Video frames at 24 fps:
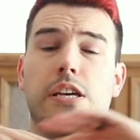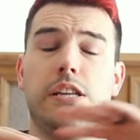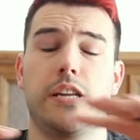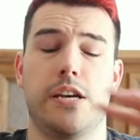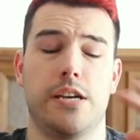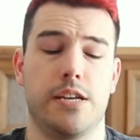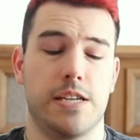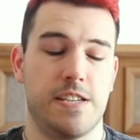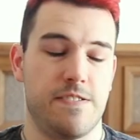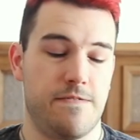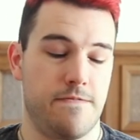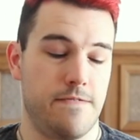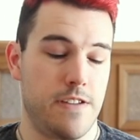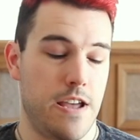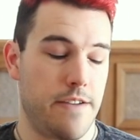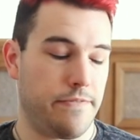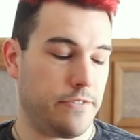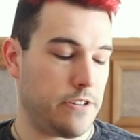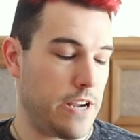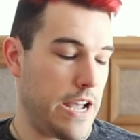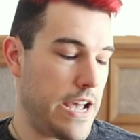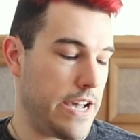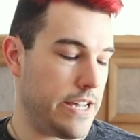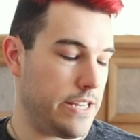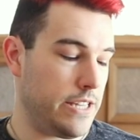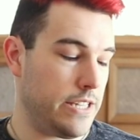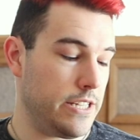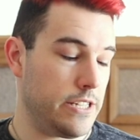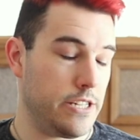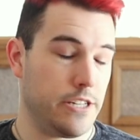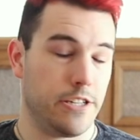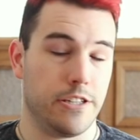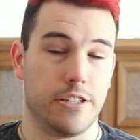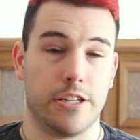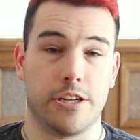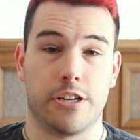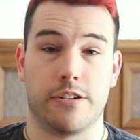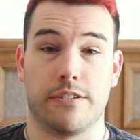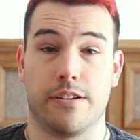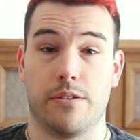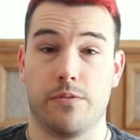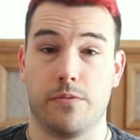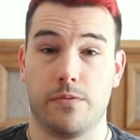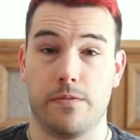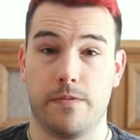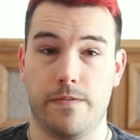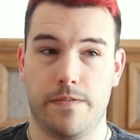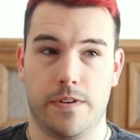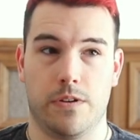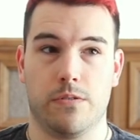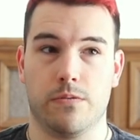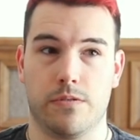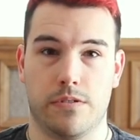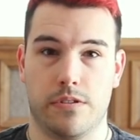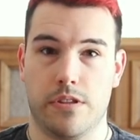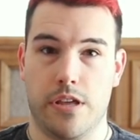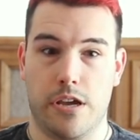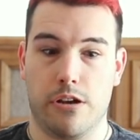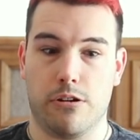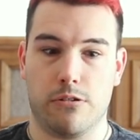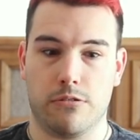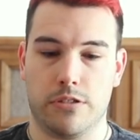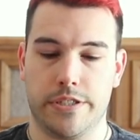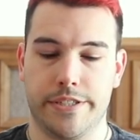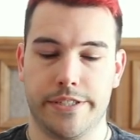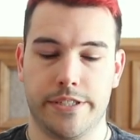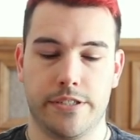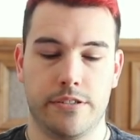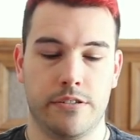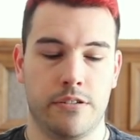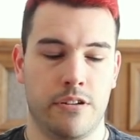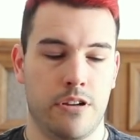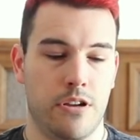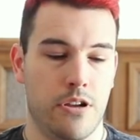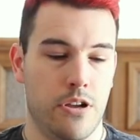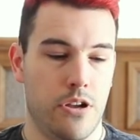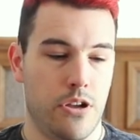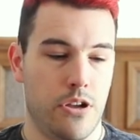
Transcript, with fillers: and I have never had linen, let alone felt their linen.